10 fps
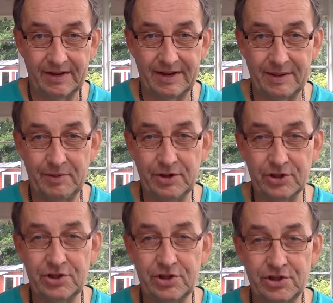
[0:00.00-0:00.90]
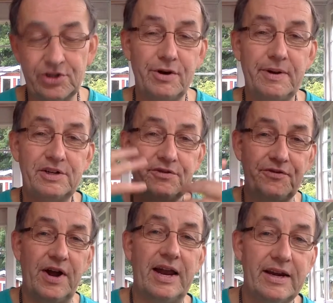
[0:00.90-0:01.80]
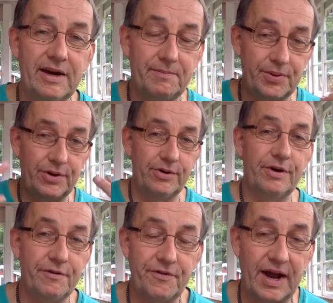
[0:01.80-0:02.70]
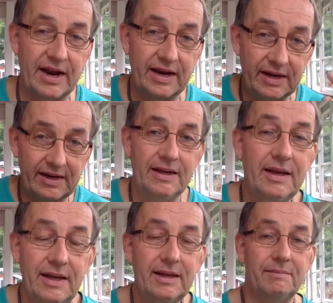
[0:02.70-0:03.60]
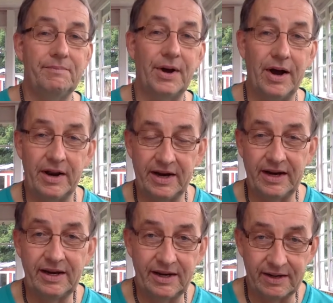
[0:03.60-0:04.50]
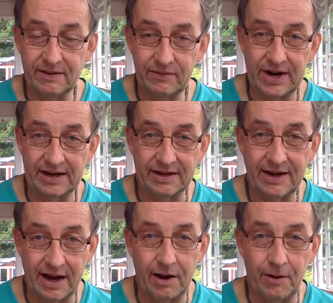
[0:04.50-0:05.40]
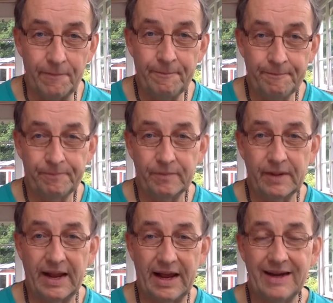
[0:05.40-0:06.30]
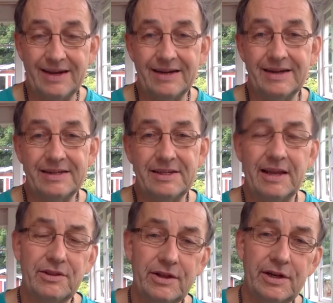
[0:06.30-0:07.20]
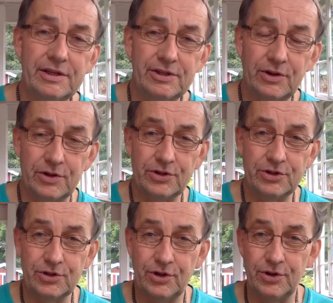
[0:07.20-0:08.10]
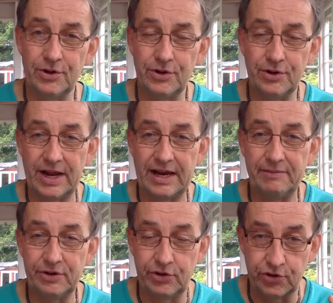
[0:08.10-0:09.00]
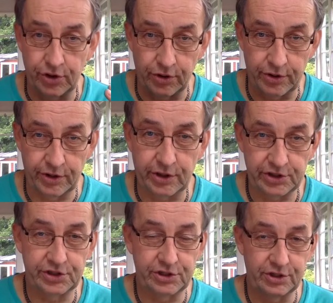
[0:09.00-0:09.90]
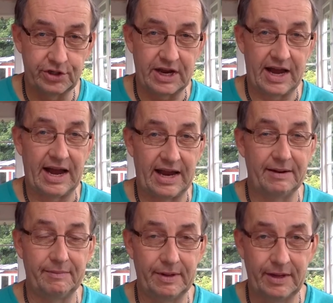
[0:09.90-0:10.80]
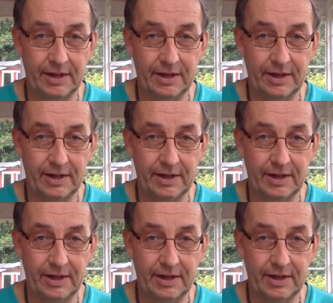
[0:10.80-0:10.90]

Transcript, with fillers: Uh, because it's so much fire purifying, burning right now. And Saturn is also named Kronos, time.